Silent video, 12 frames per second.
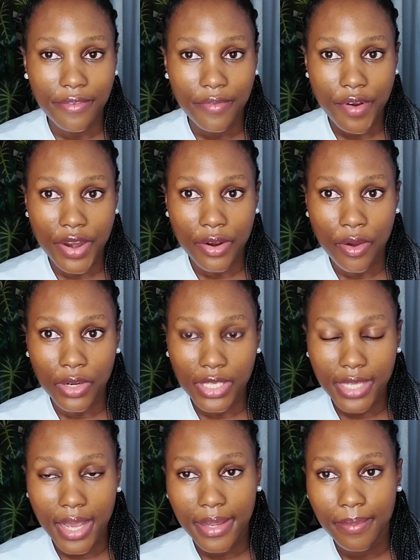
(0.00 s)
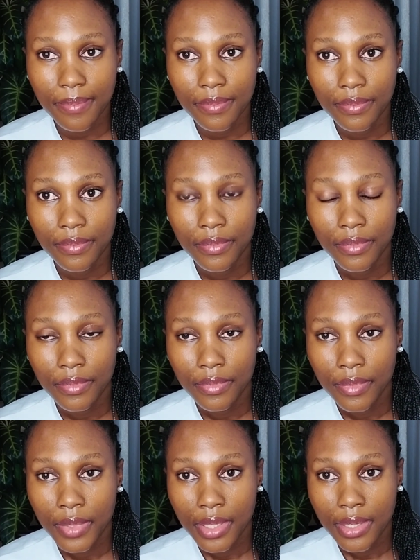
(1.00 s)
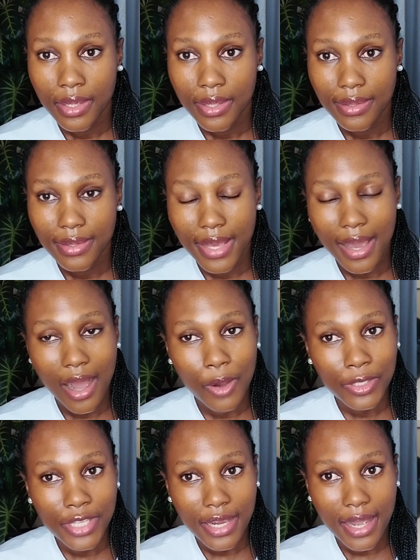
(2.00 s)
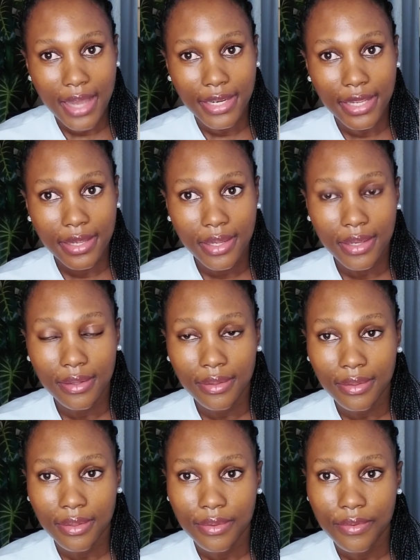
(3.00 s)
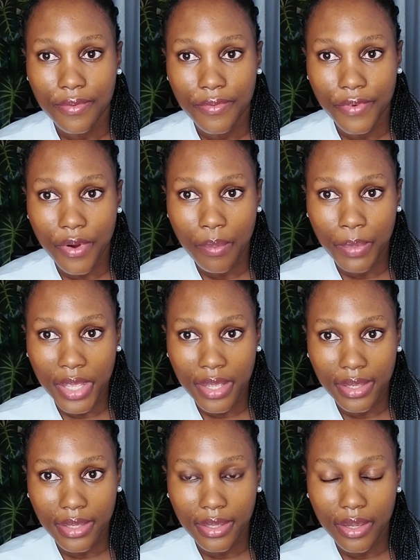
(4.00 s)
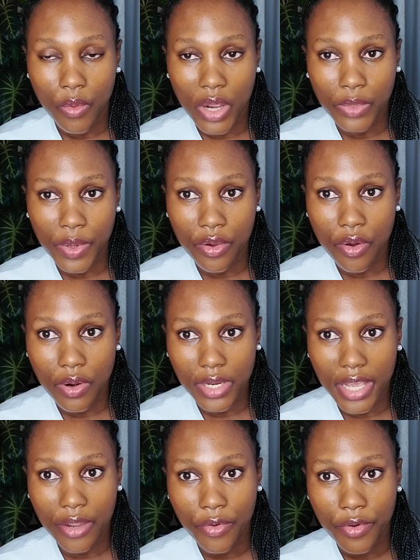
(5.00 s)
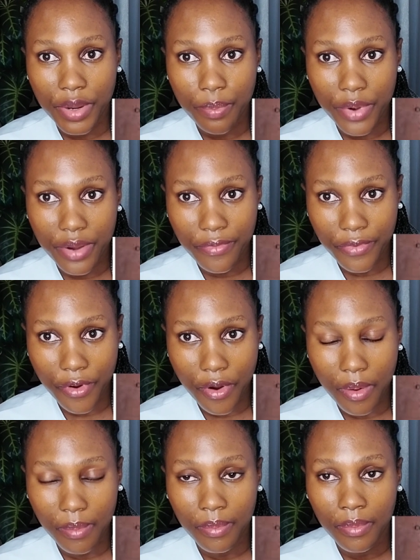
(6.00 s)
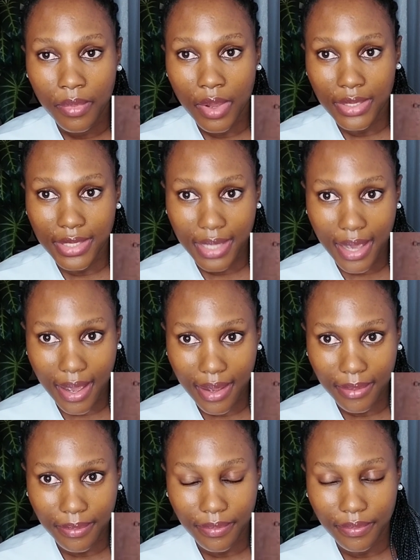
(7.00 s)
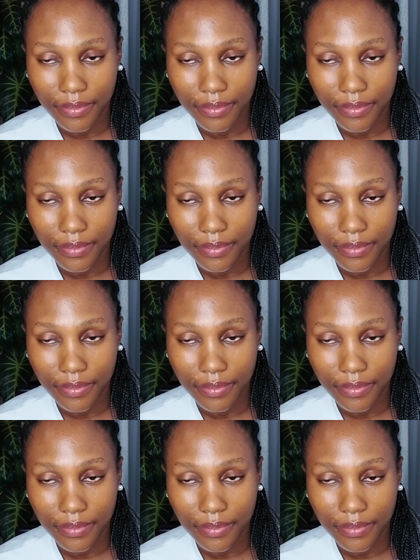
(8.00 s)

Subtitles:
a very long time, the ulcer can heal, forming what we call a cribriform scar.